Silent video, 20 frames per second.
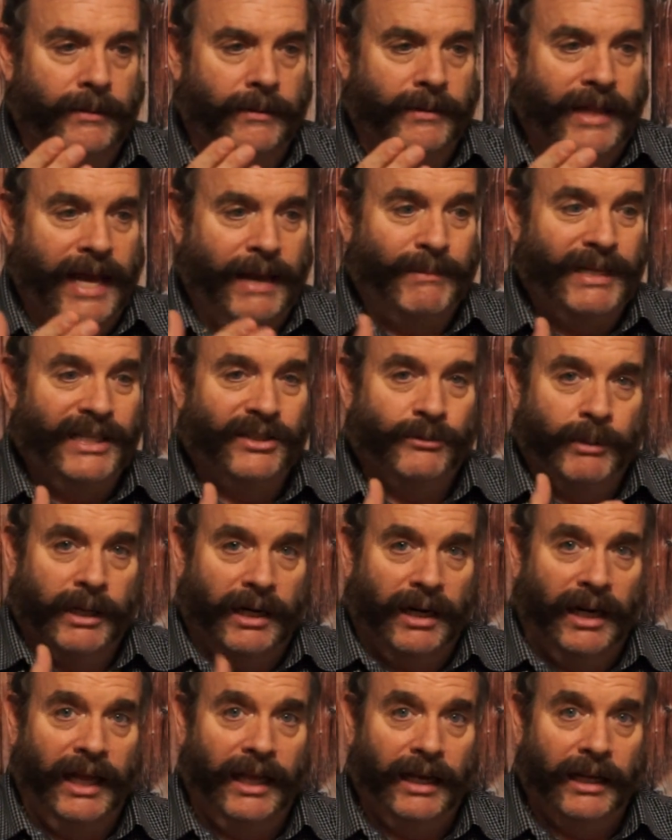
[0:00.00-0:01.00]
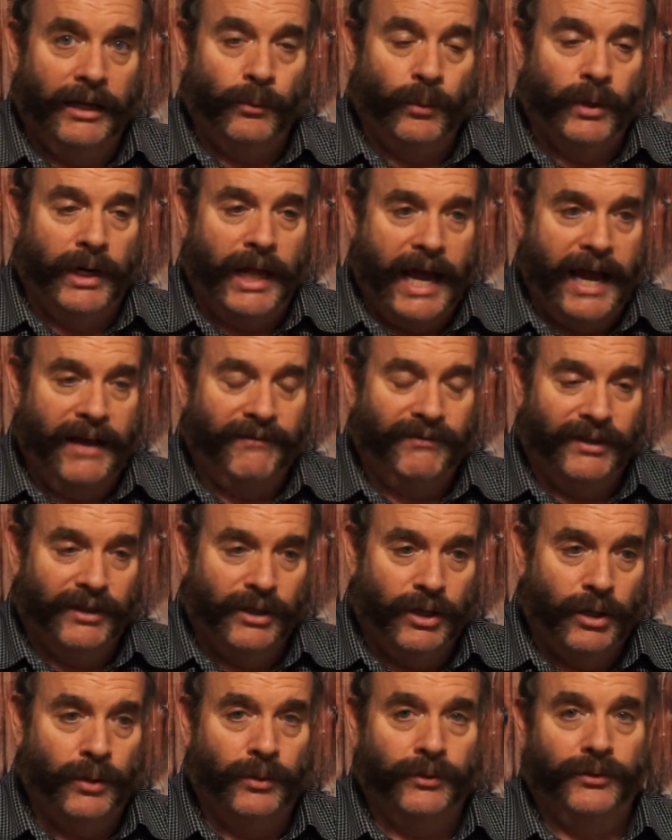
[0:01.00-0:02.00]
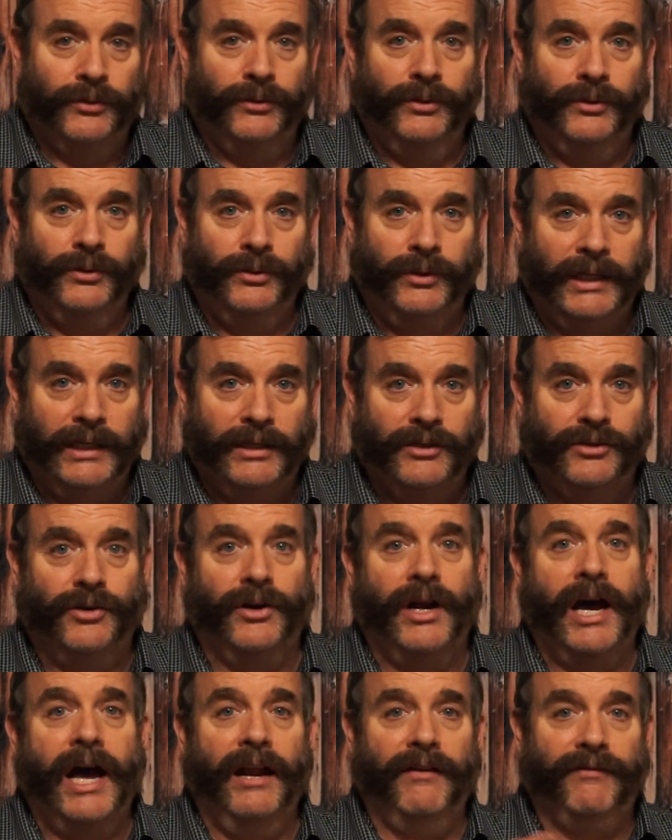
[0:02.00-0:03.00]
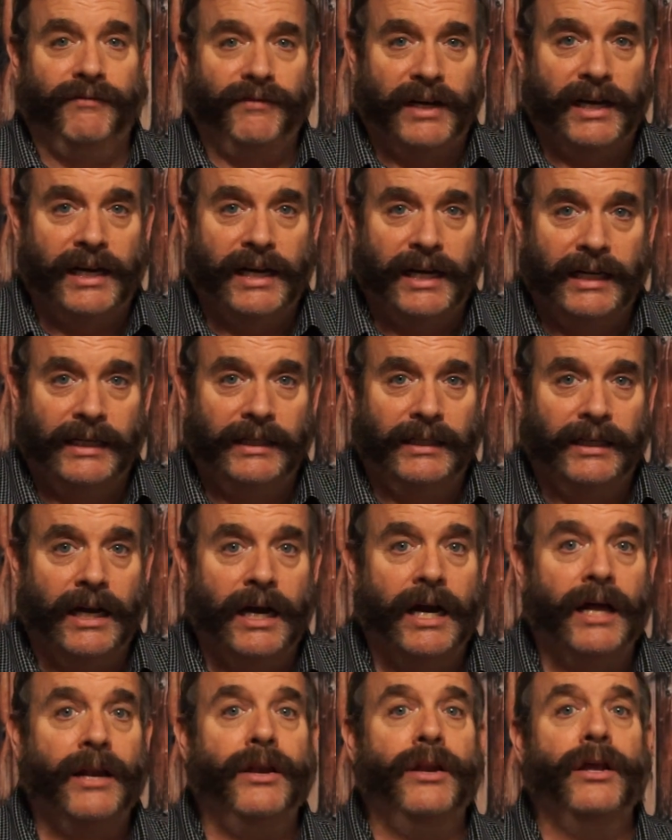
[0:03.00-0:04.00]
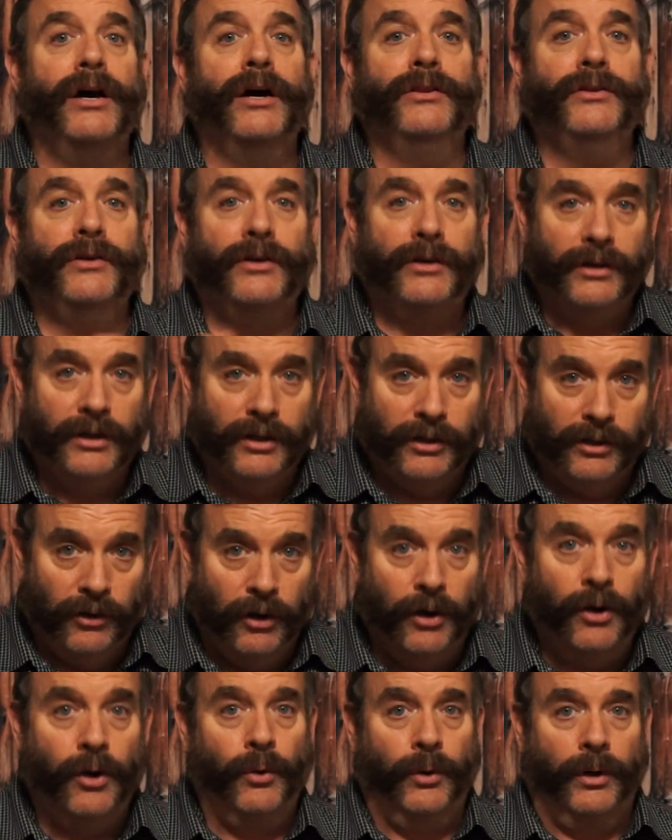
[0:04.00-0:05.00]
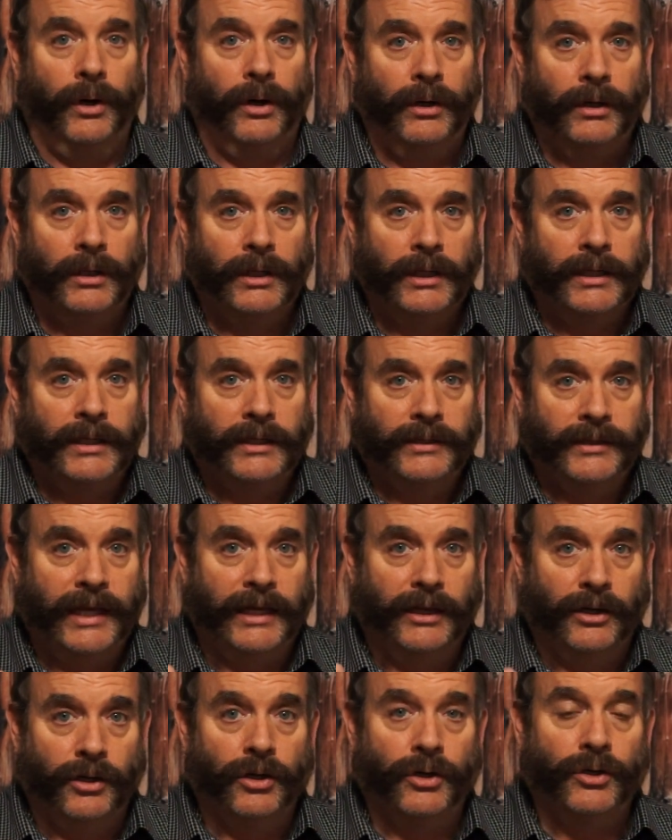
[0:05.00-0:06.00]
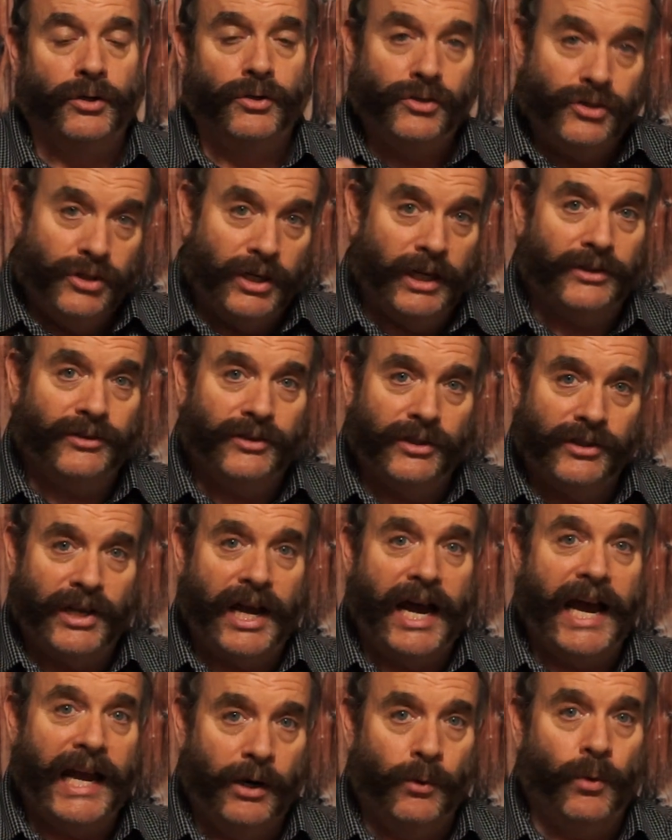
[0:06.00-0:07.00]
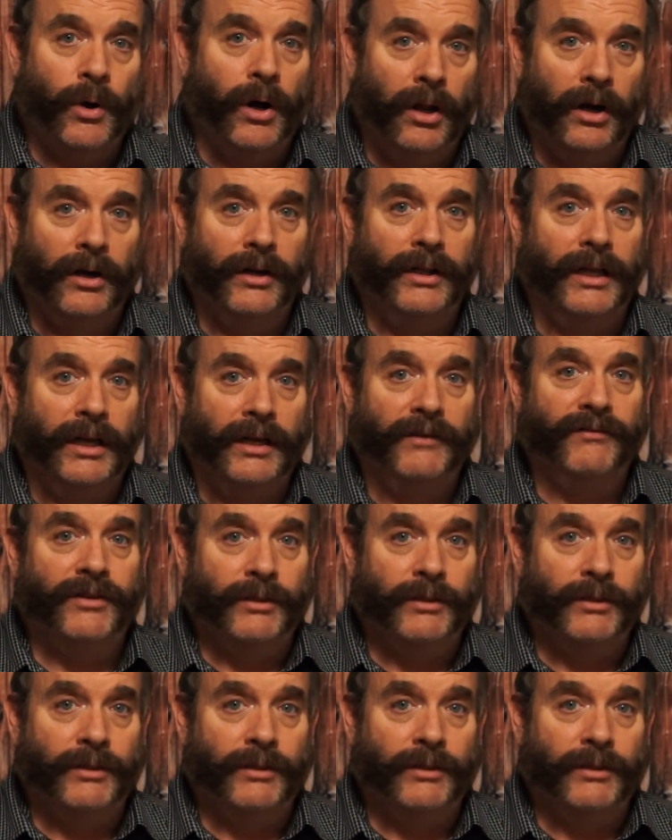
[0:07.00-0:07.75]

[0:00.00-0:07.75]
that means McClelland would have to go through and try to find another grower that grew just as high quality of